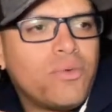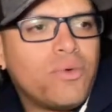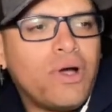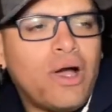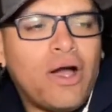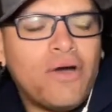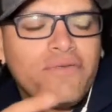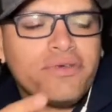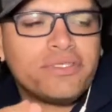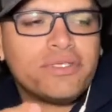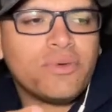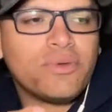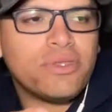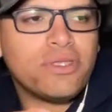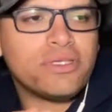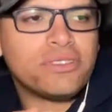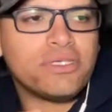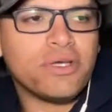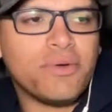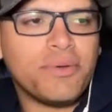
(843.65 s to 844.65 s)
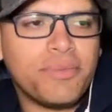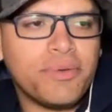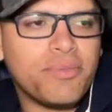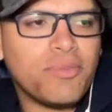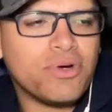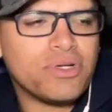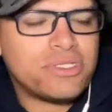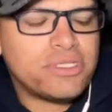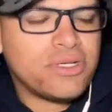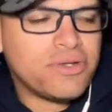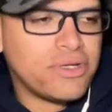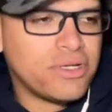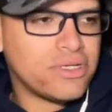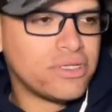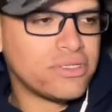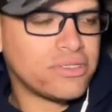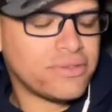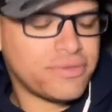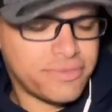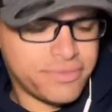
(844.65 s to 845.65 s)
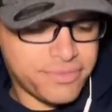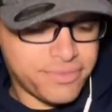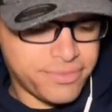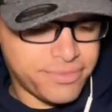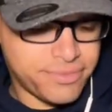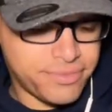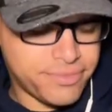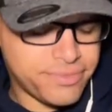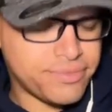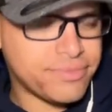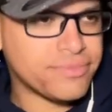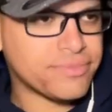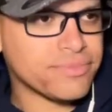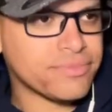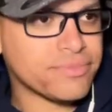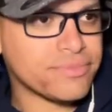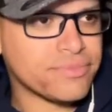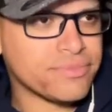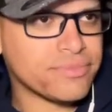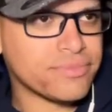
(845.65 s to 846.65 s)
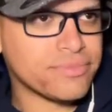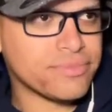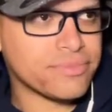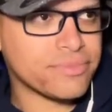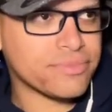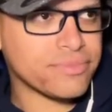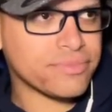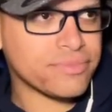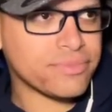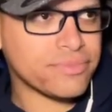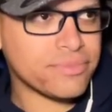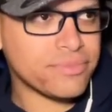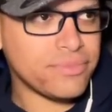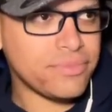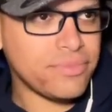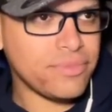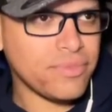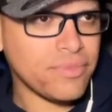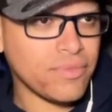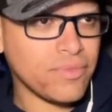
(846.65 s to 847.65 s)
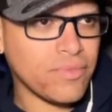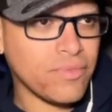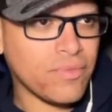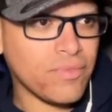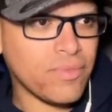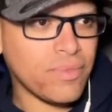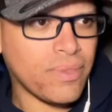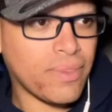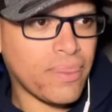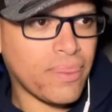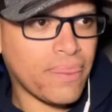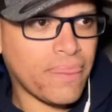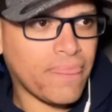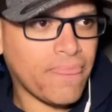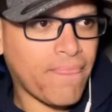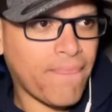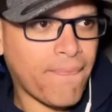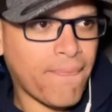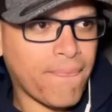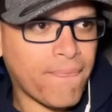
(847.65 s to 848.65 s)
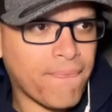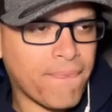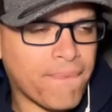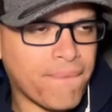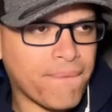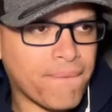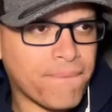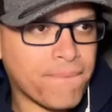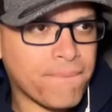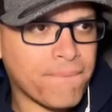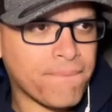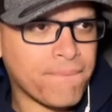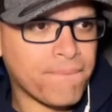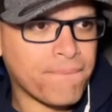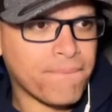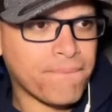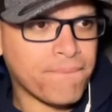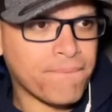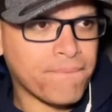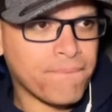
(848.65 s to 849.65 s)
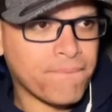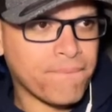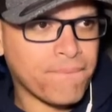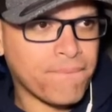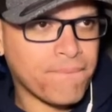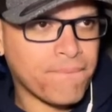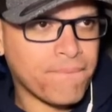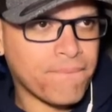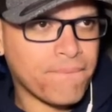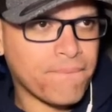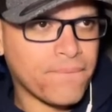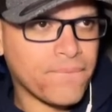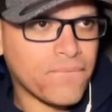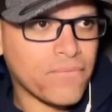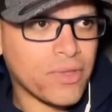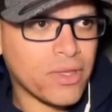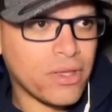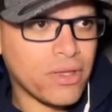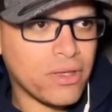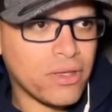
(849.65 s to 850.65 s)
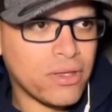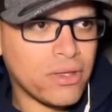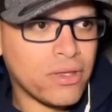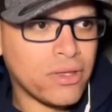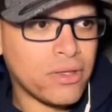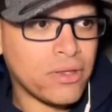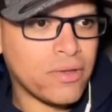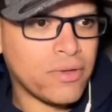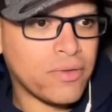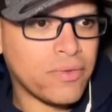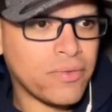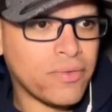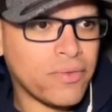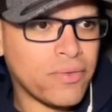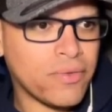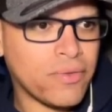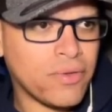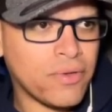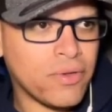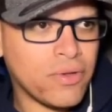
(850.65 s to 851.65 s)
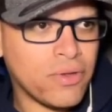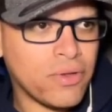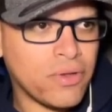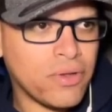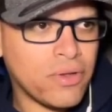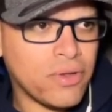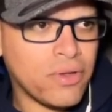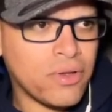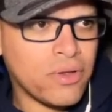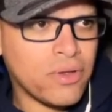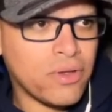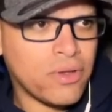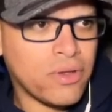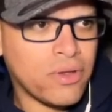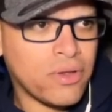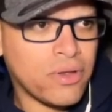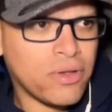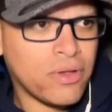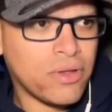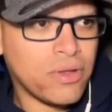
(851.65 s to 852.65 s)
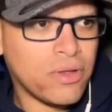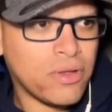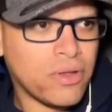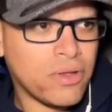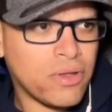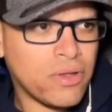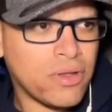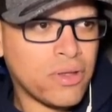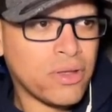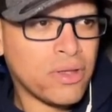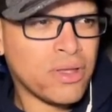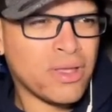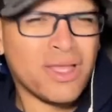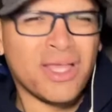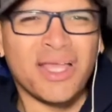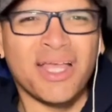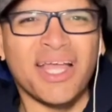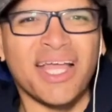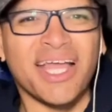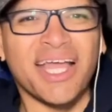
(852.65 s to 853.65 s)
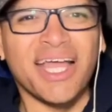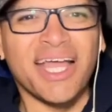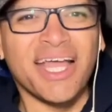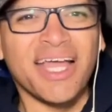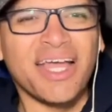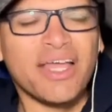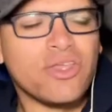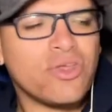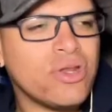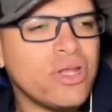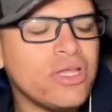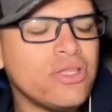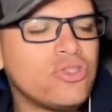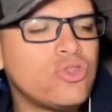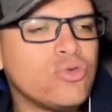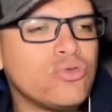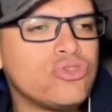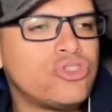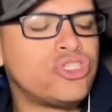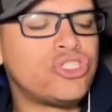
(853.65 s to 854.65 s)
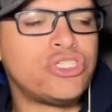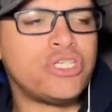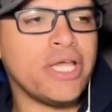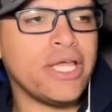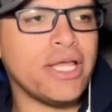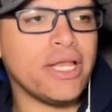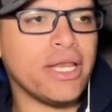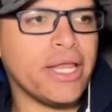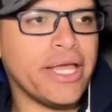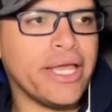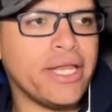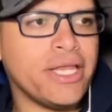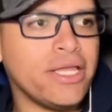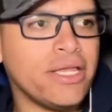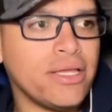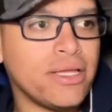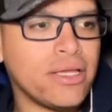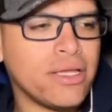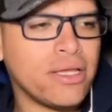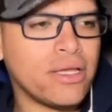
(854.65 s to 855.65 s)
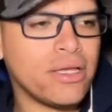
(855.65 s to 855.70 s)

Obviously, with the sub, it'd be more serious. You heard me. Did you think I'd allow them to kill her? Now that she's finally here? Angel? You didn't do shit, lady.